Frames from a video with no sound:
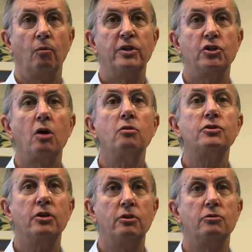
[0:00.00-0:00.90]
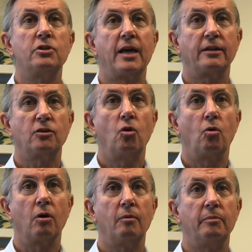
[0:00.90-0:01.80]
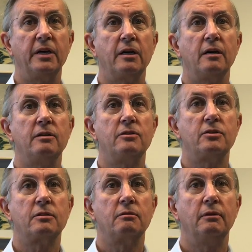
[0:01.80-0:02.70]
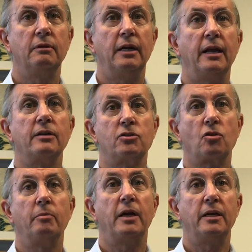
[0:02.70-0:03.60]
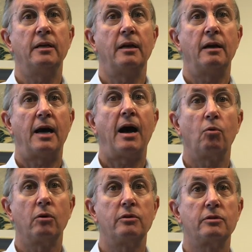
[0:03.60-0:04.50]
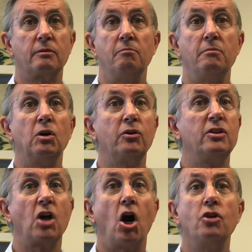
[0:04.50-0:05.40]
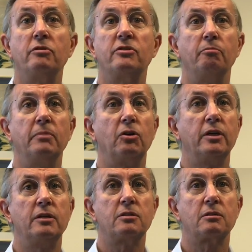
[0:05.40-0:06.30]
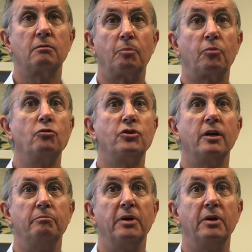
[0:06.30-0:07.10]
We chose to use that core because it has so many hours, millions, hundreds of millions, approaching